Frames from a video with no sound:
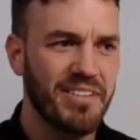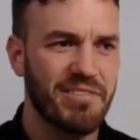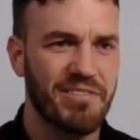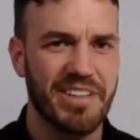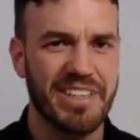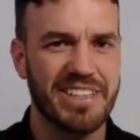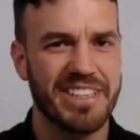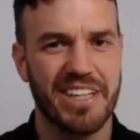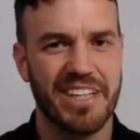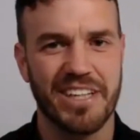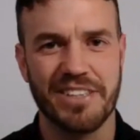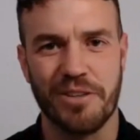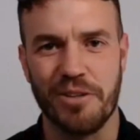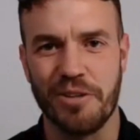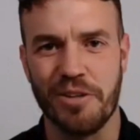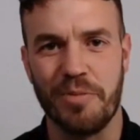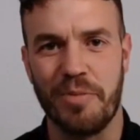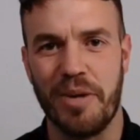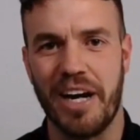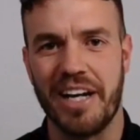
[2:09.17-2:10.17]
physio is
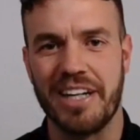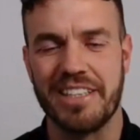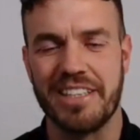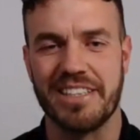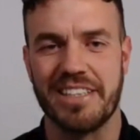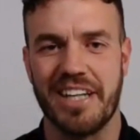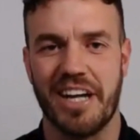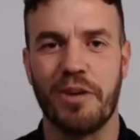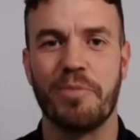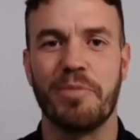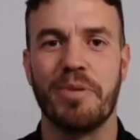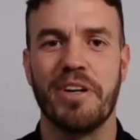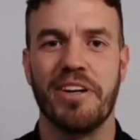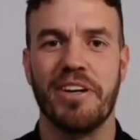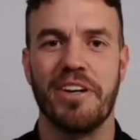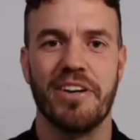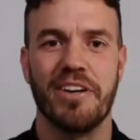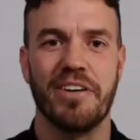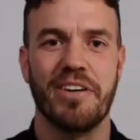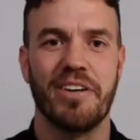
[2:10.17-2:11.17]
all about just helping
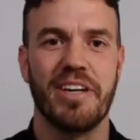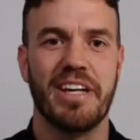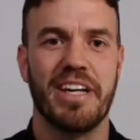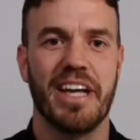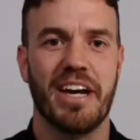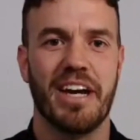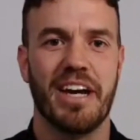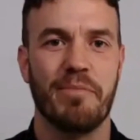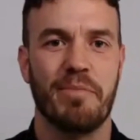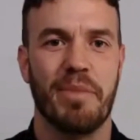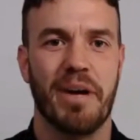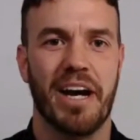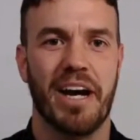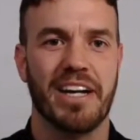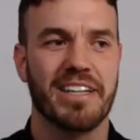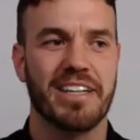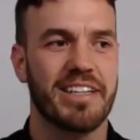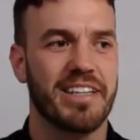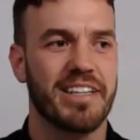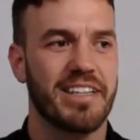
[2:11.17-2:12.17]
you get
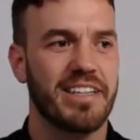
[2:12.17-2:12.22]
back